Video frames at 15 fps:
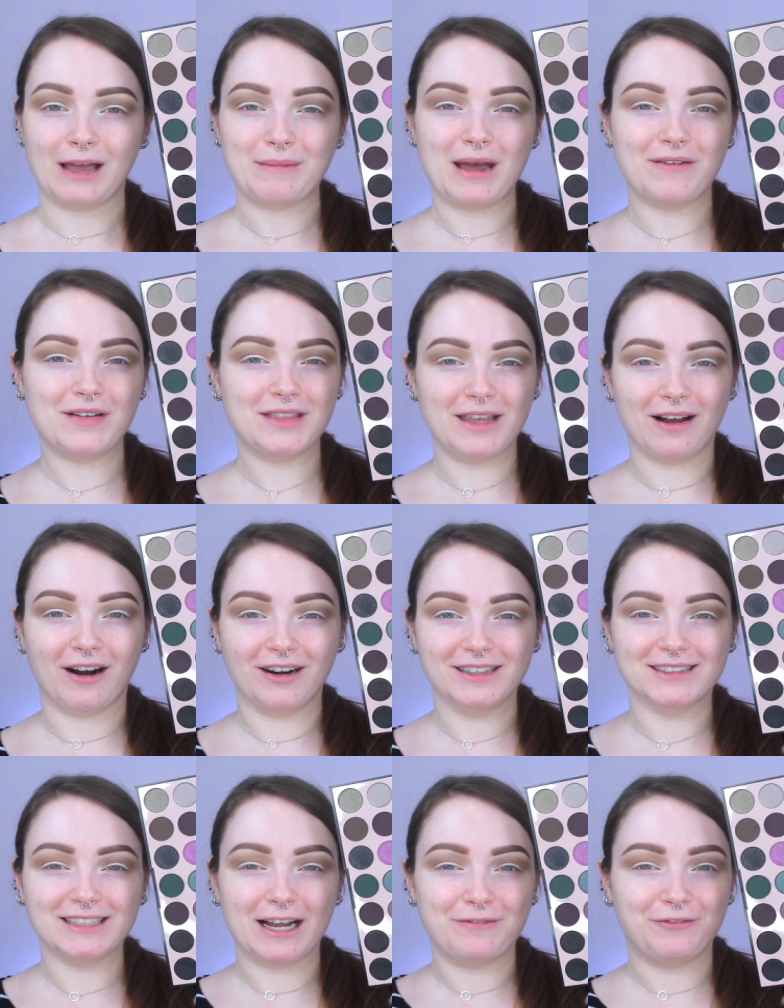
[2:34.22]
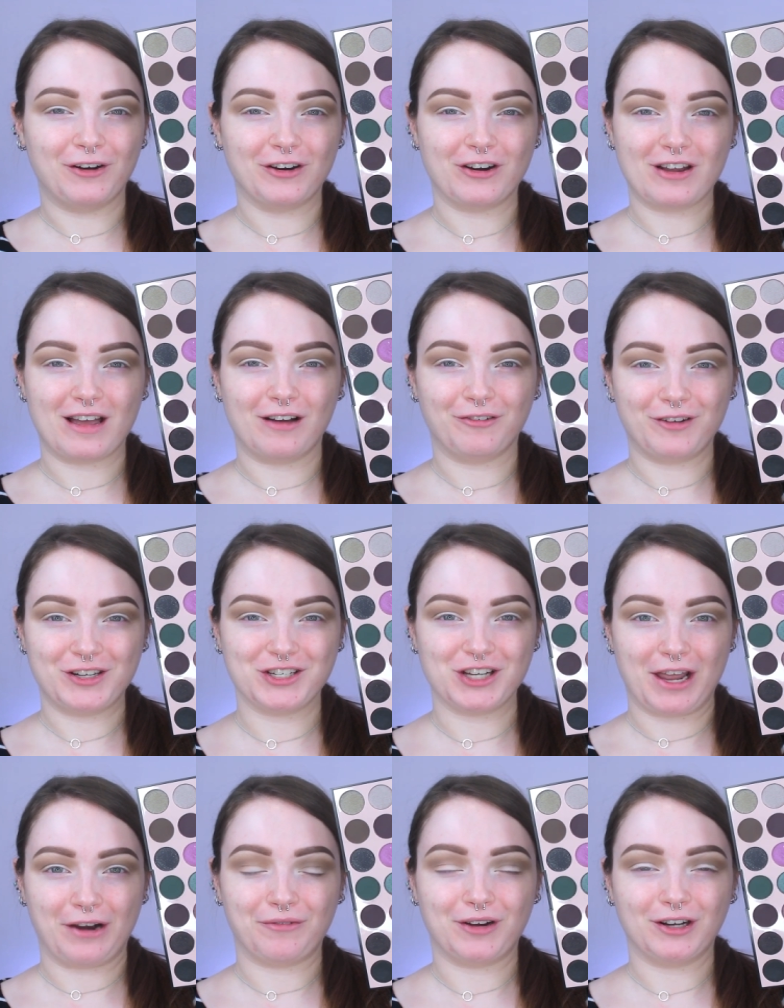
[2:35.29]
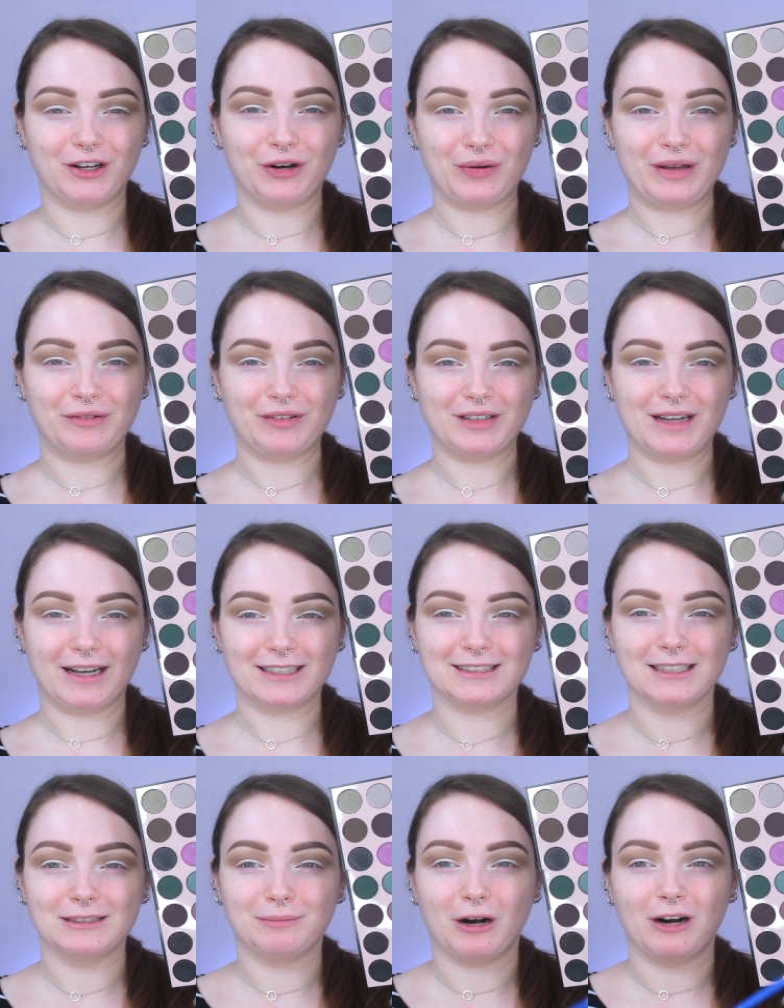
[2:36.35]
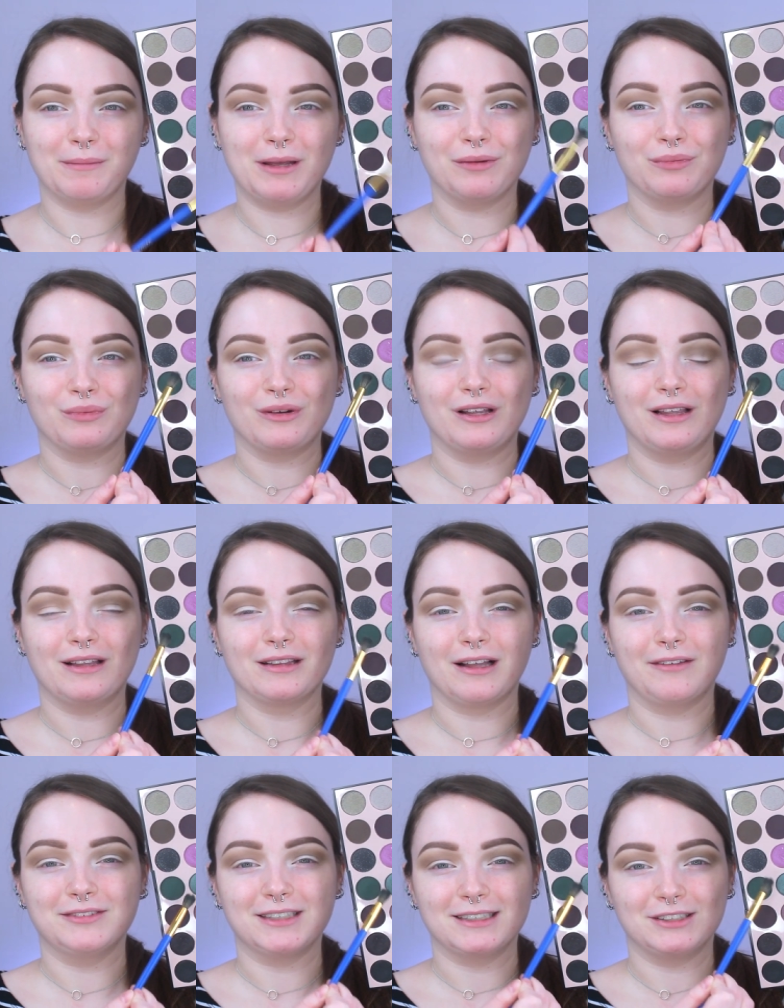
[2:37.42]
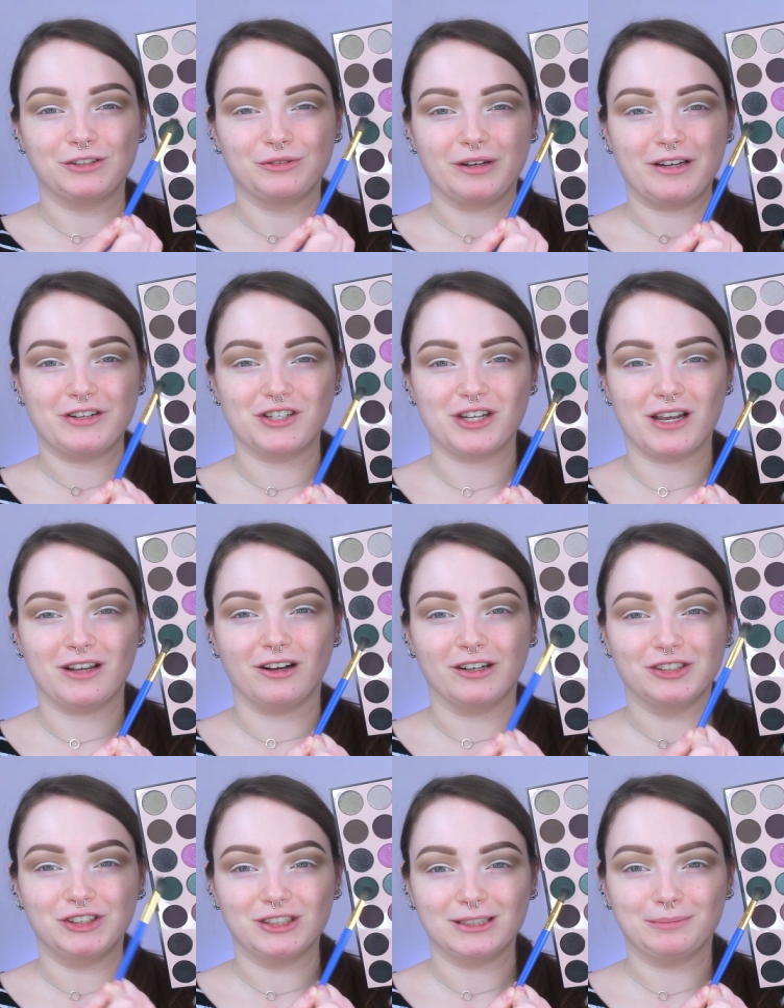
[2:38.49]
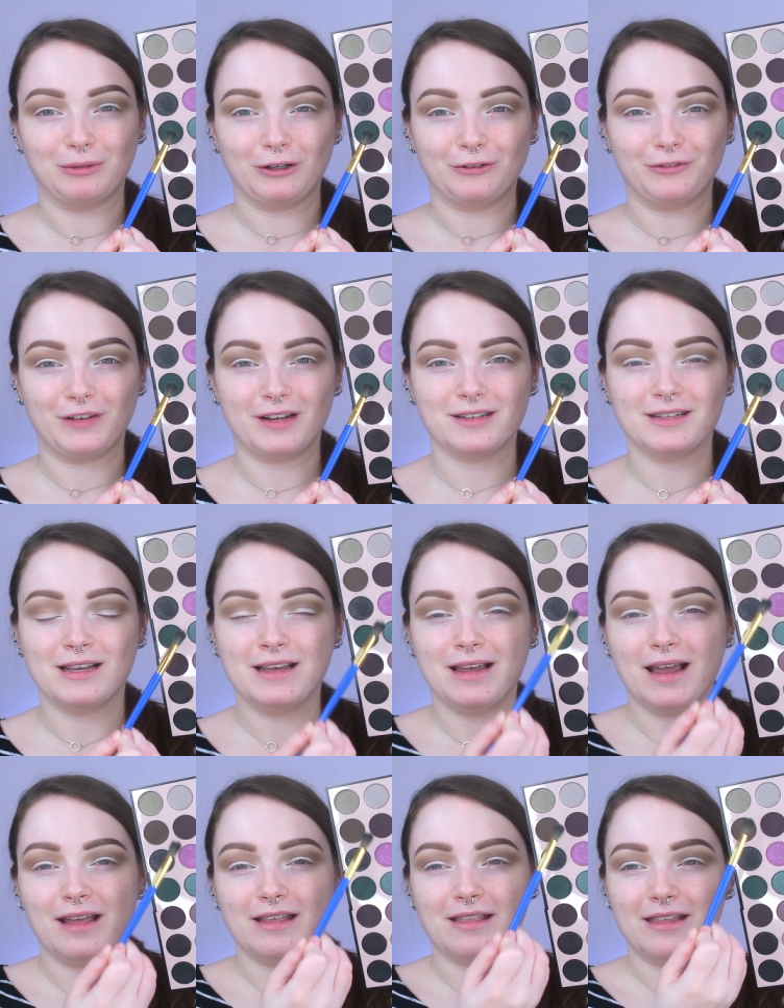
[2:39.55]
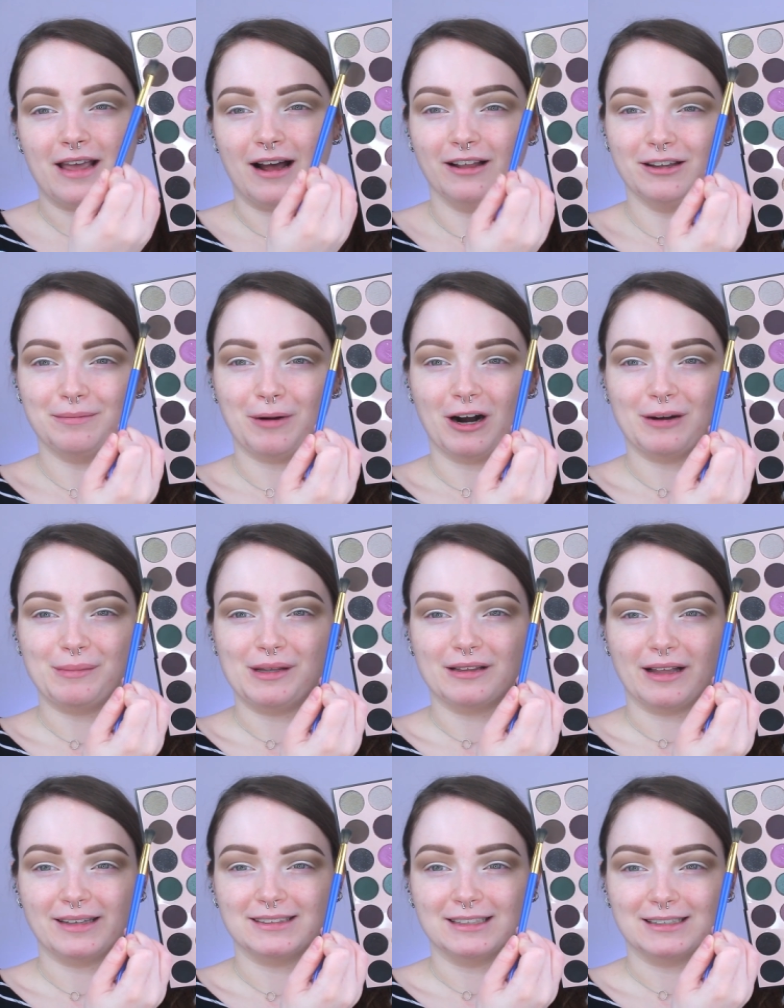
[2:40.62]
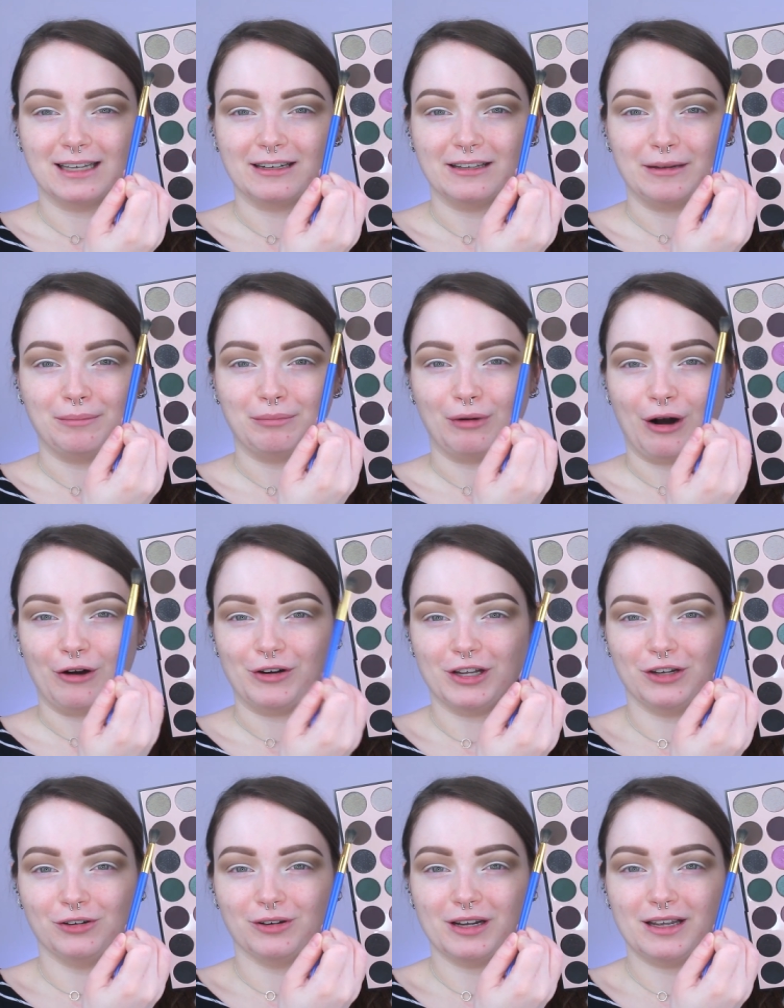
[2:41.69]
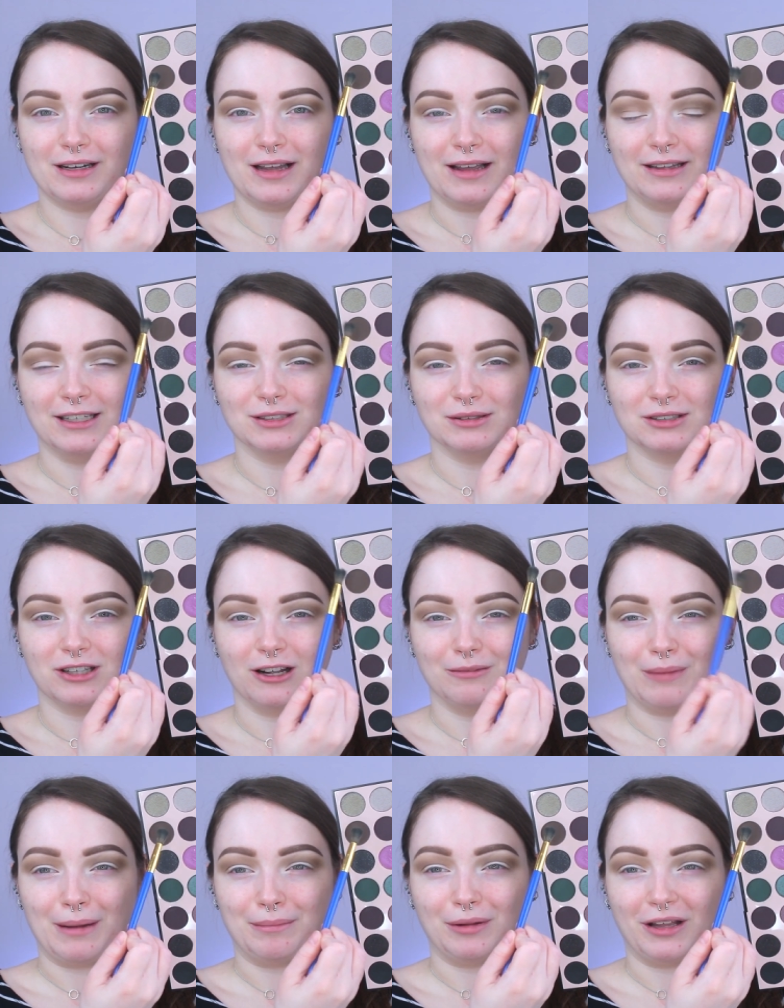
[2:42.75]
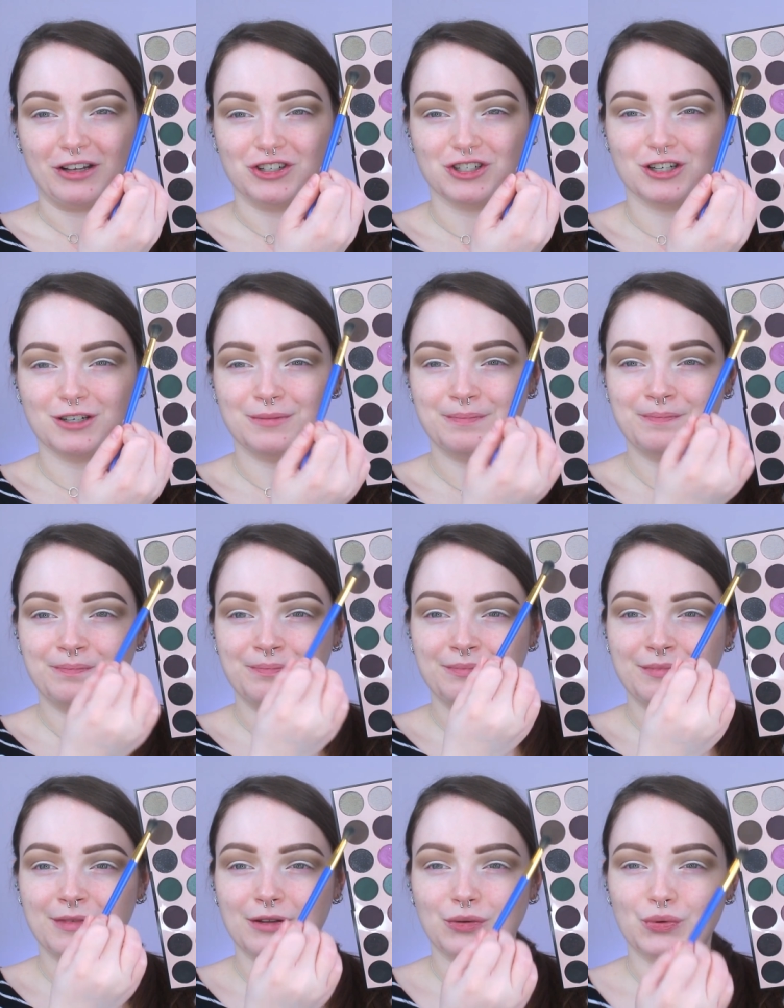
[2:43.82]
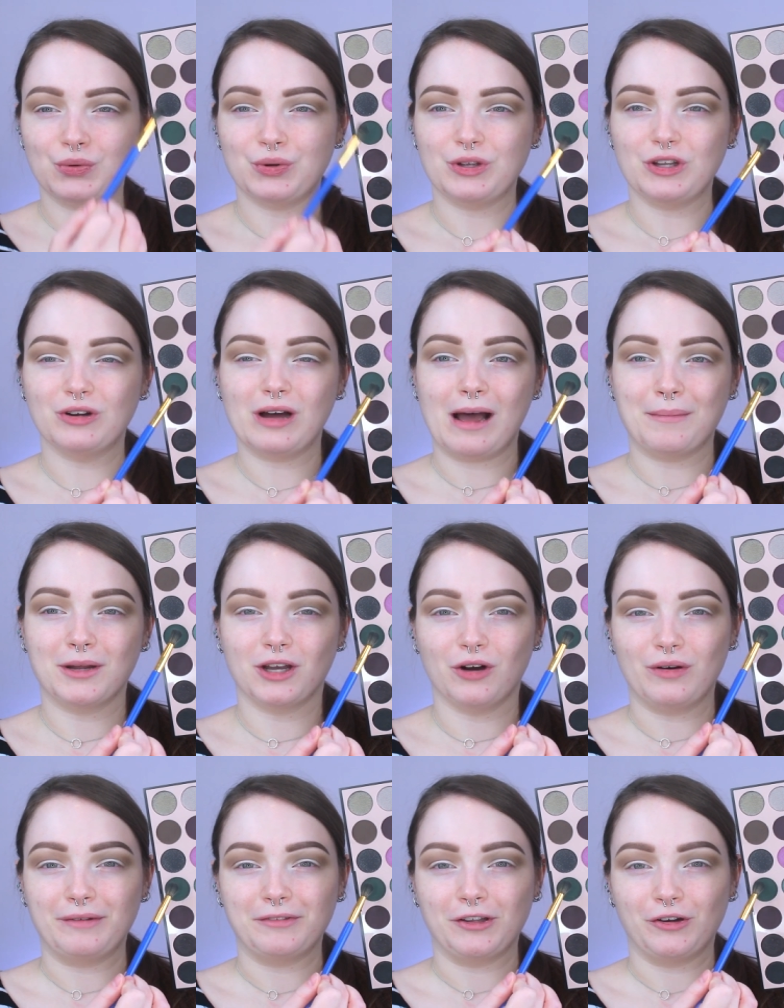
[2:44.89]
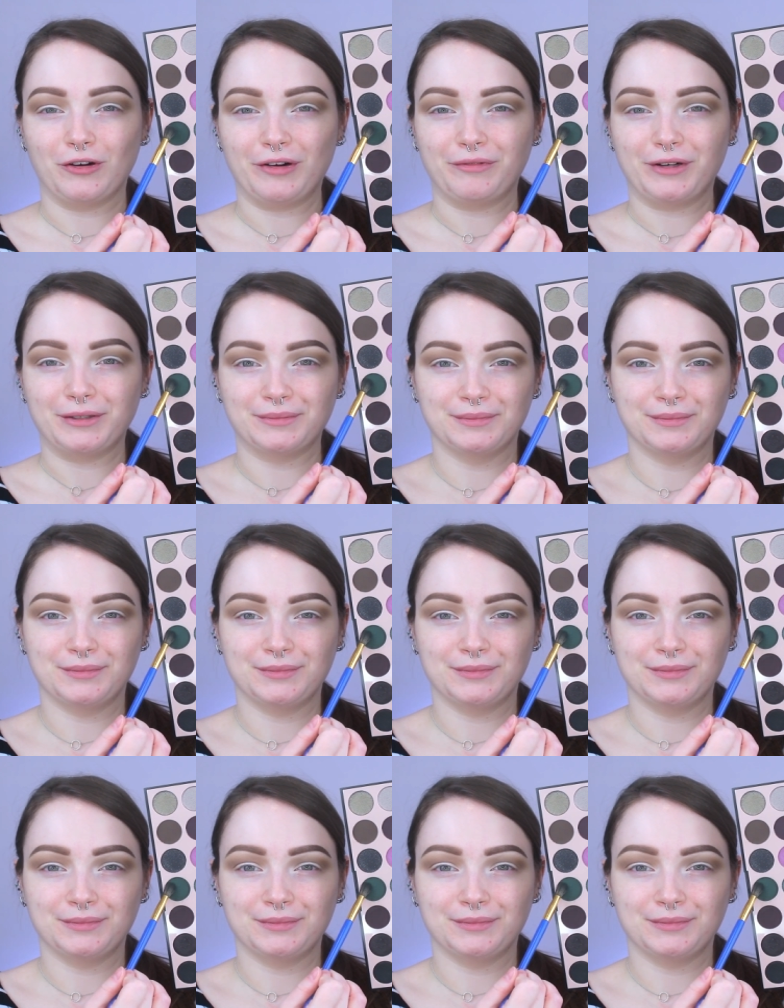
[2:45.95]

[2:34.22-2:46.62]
I'm having the hardest time figuring out which shade I want to go in with next, because part of me really loves this green shade called Just Perfect. And then the other part of me likes this kind of like brownie green, and this one's called My Pleasure. You know what, I'm going to go in with the green one.